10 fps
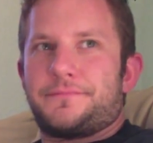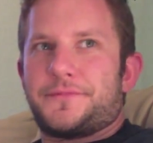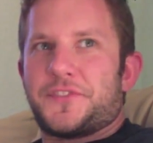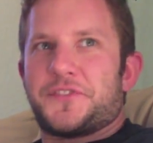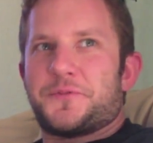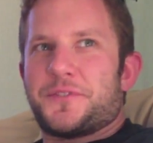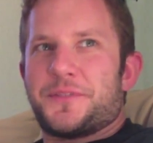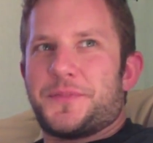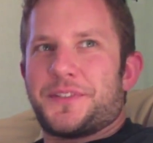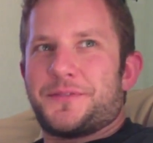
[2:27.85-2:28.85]
what's the word
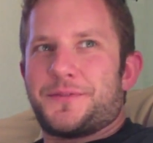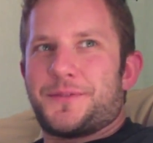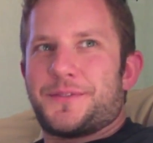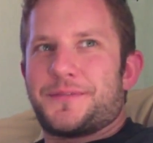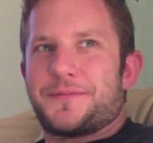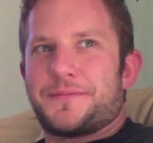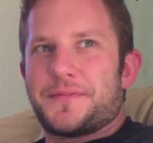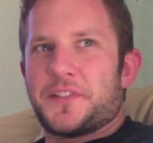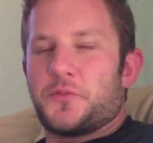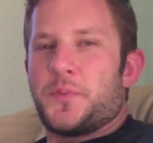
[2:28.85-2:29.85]
I'm looking for?
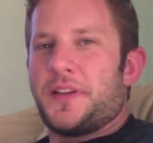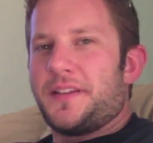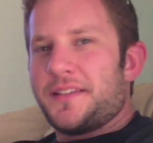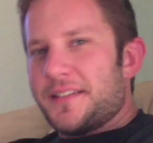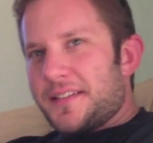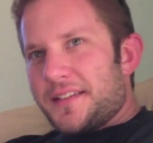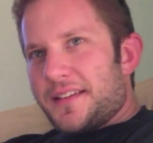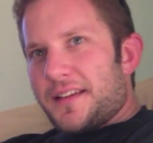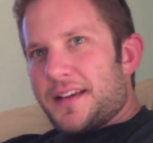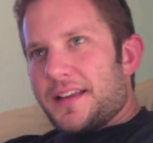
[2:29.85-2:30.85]
Self-pity,
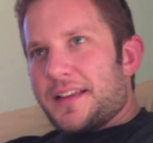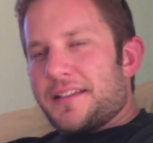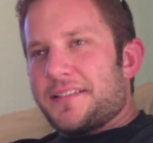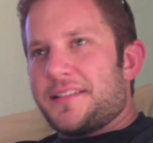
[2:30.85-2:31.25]
I guess.